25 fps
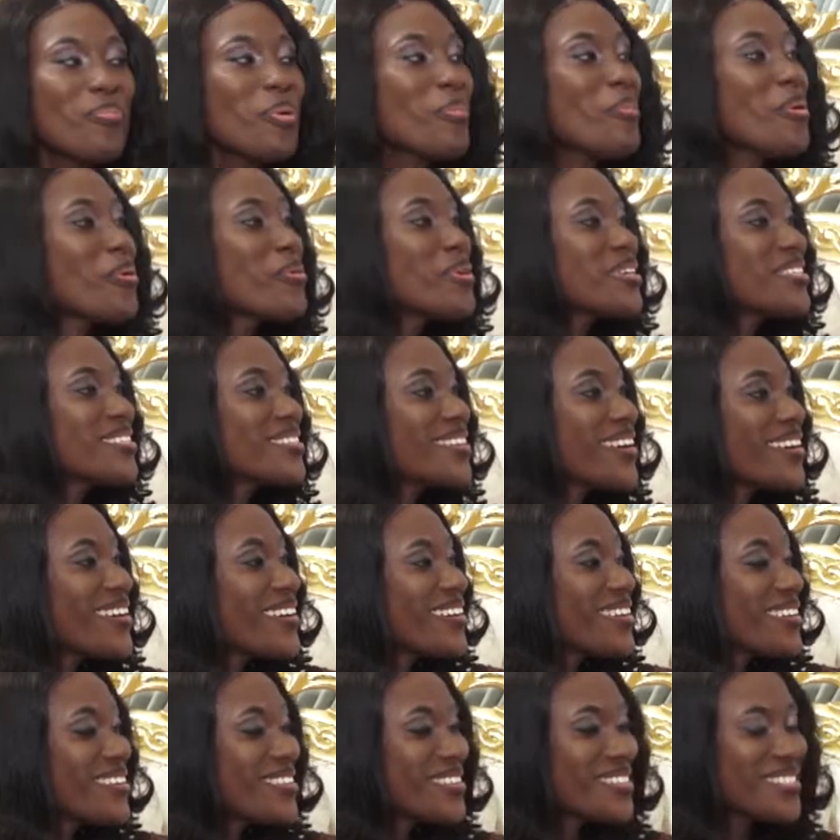Mama Rita,
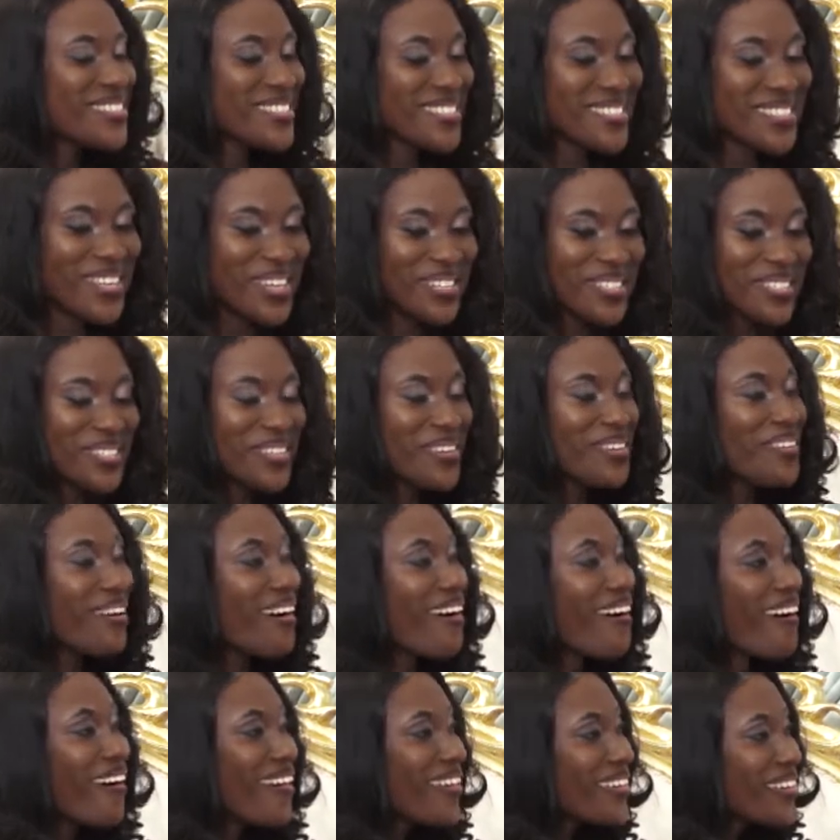it is such an
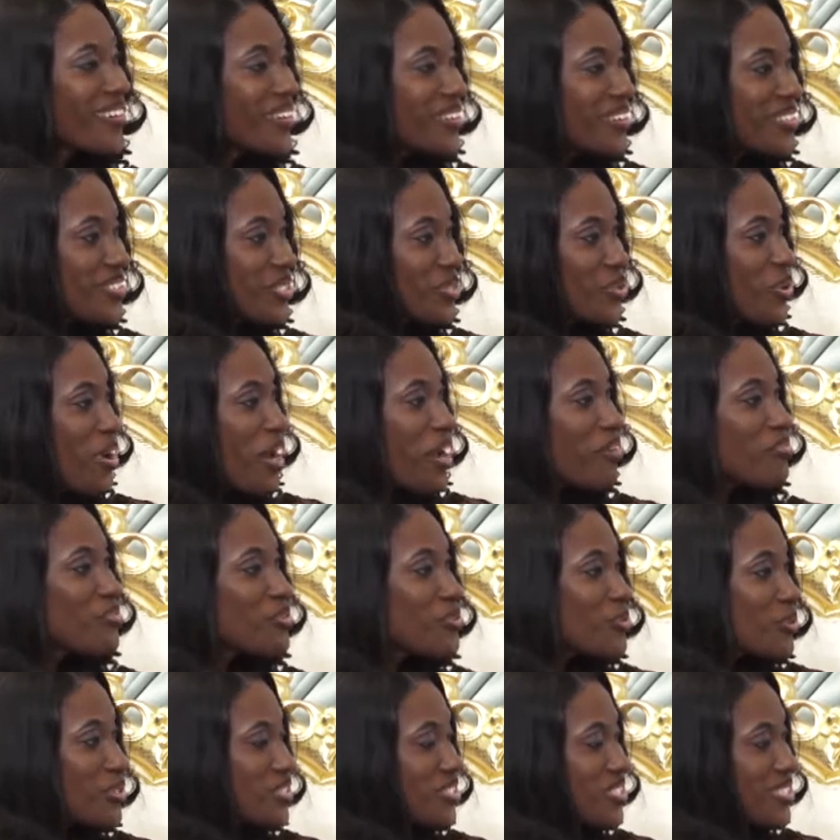honor to have
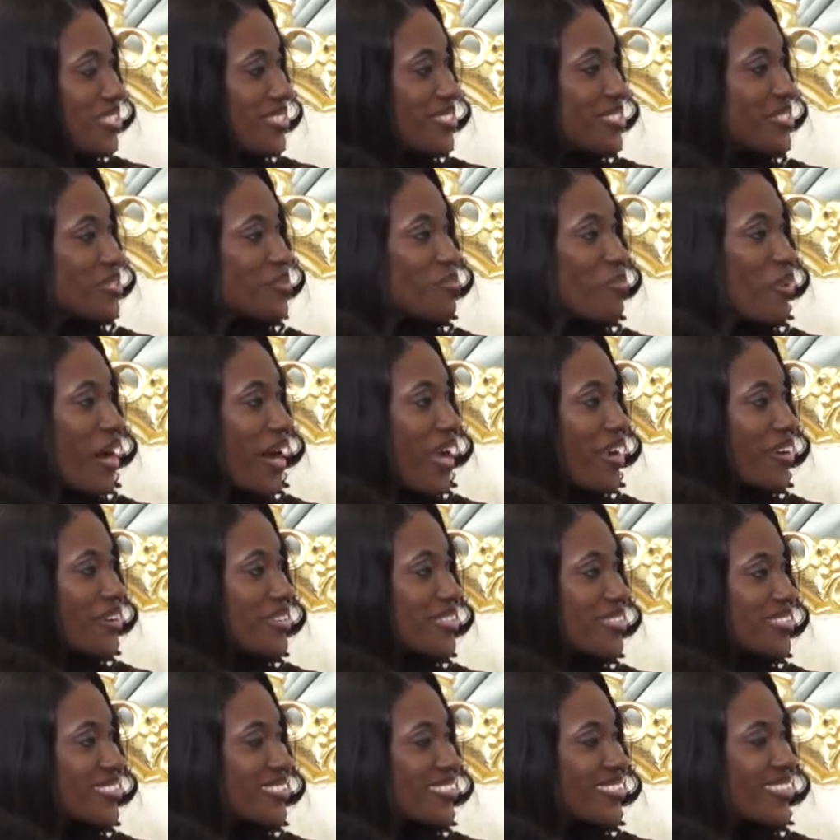you in She
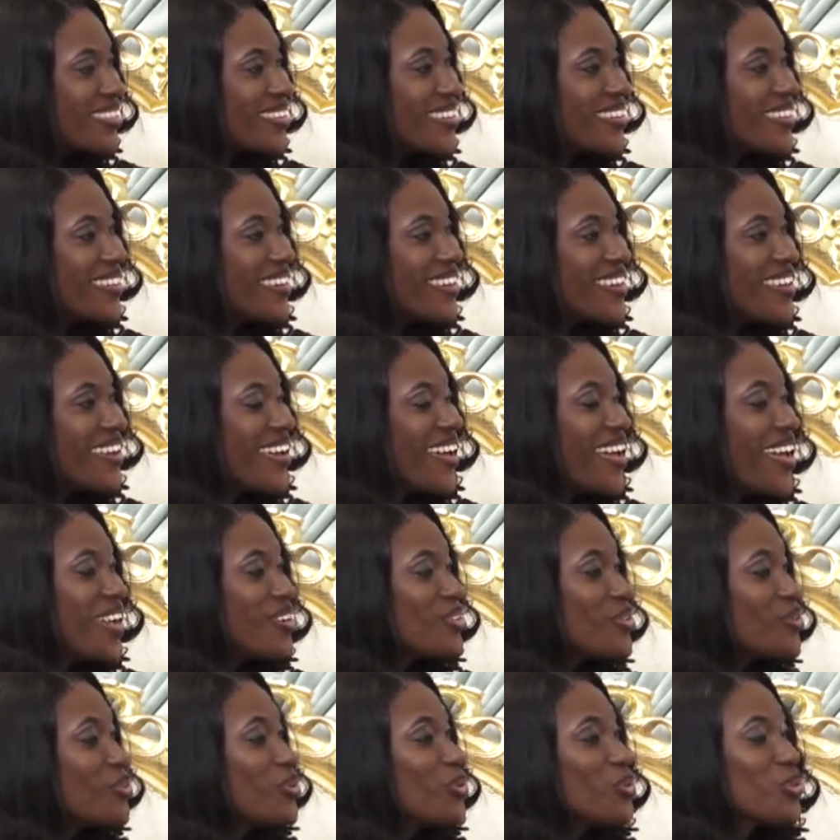Inspires. And
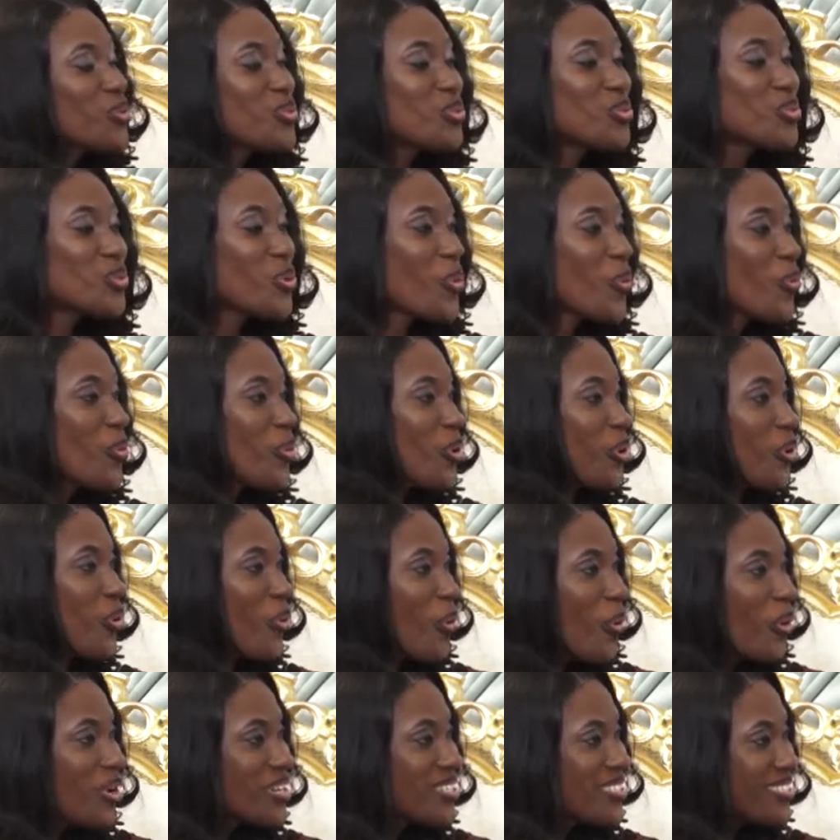you look so
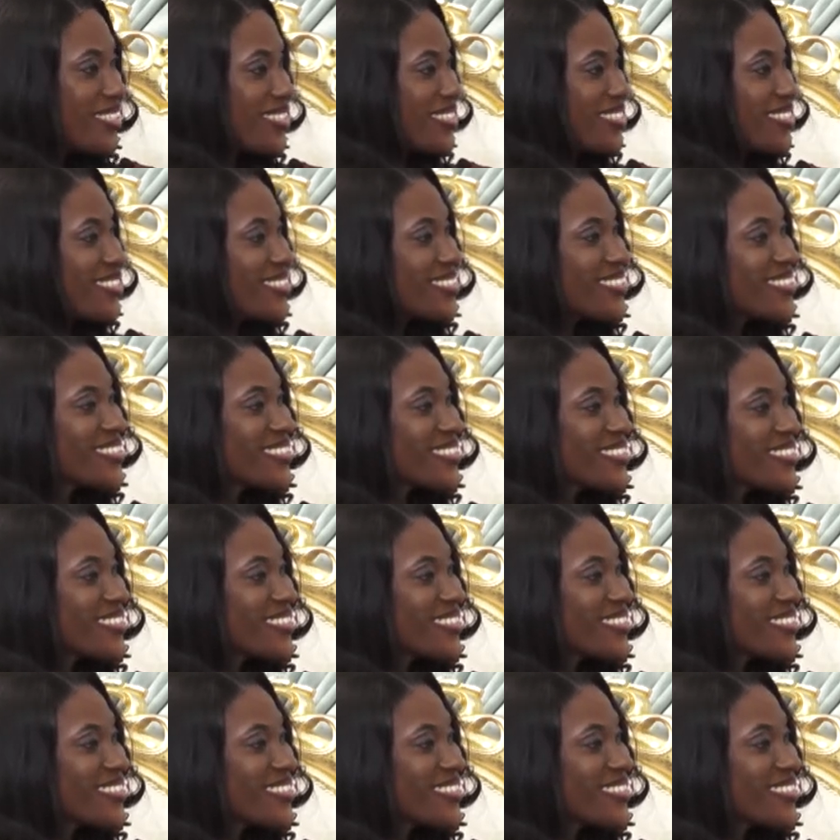gorgeous.